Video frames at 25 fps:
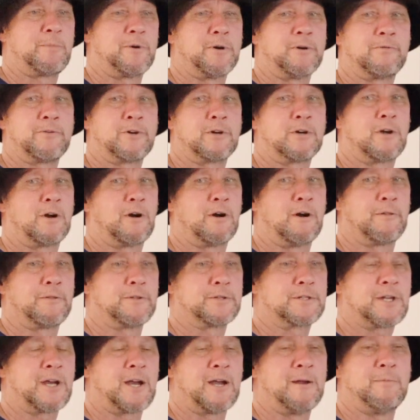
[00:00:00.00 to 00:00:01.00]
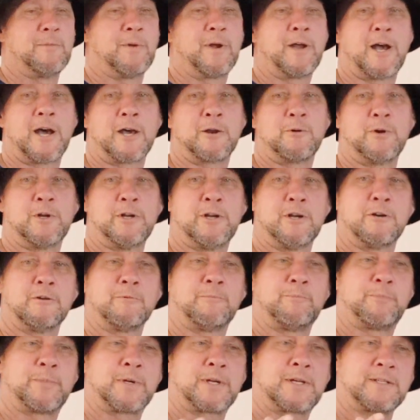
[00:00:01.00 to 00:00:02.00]
over all the time. How do I know?
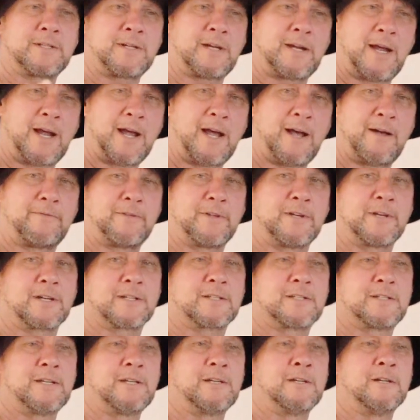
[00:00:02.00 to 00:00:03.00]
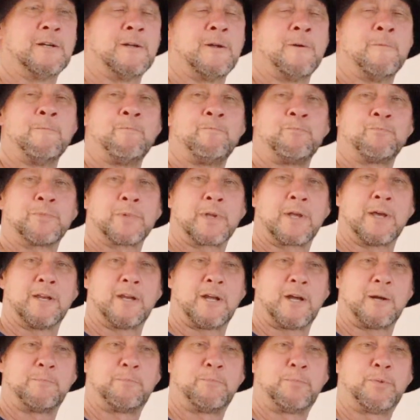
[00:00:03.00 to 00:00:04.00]
Because I have the XC and
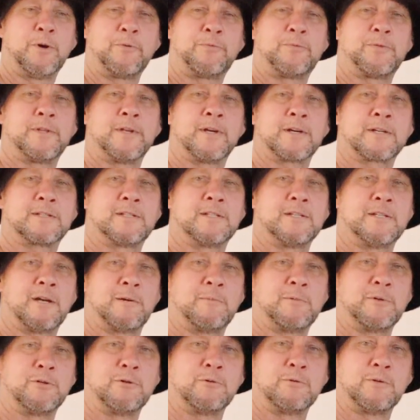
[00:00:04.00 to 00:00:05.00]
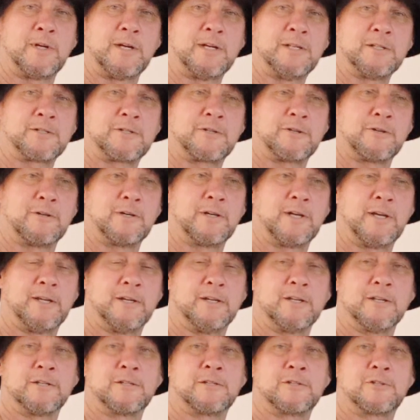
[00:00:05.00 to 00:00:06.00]
I put the XCW insert in
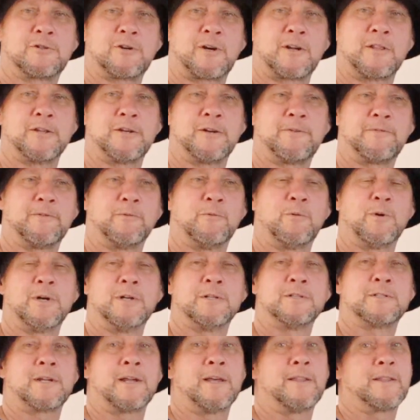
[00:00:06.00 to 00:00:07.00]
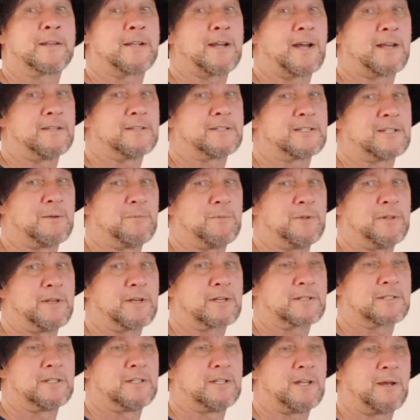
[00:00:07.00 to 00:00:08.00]
it to try the different ones, and the guy that sent me the
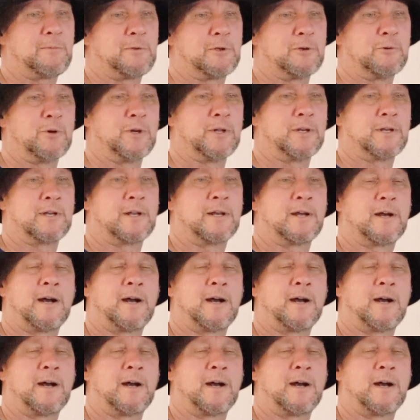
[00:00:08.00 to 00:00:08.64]
XCW one